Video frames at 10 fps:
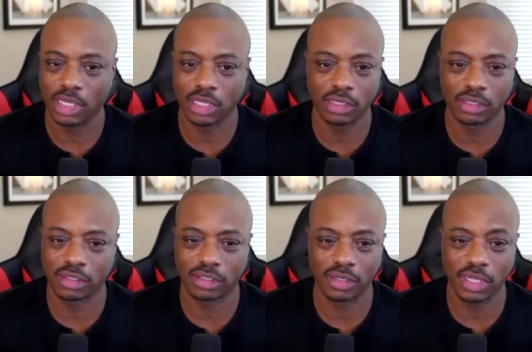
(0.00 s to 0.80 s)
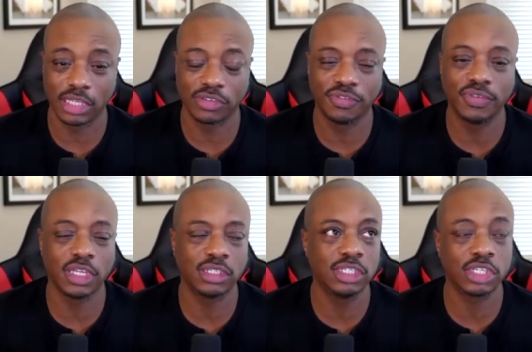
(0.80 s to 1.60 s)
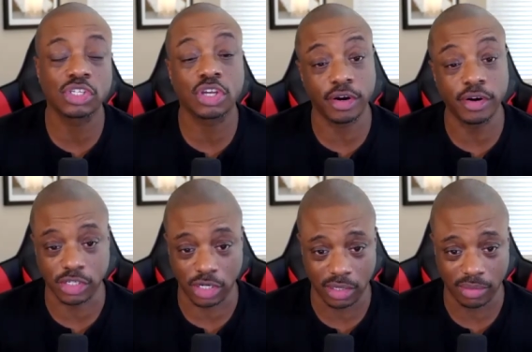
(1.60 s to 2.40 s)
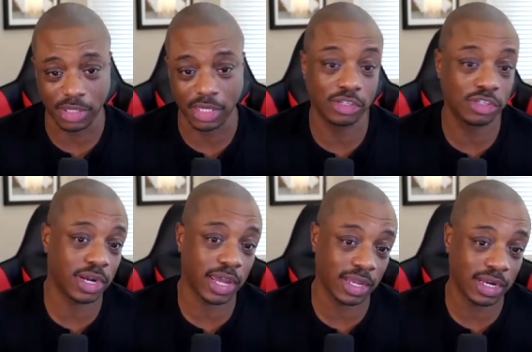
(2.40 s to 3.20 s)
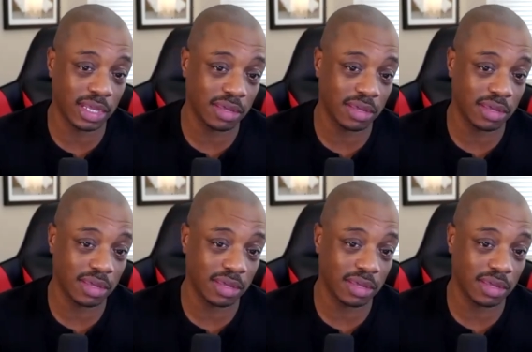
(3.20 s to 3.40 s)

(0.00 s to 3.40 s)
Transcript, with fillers: is is it's discouraging because you're not it getting